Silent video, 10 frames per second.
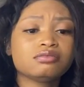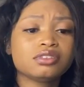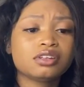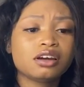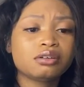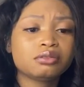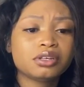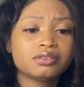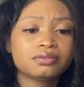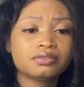
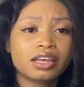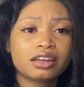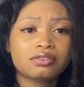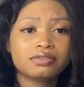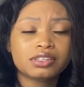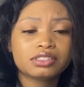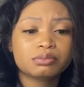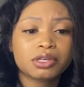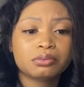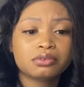If that offends
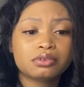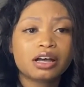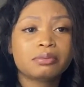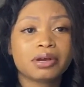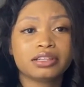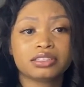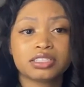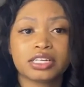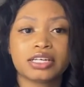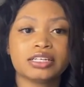people, I
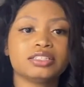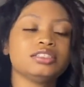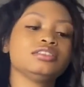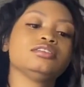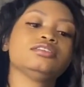apologize.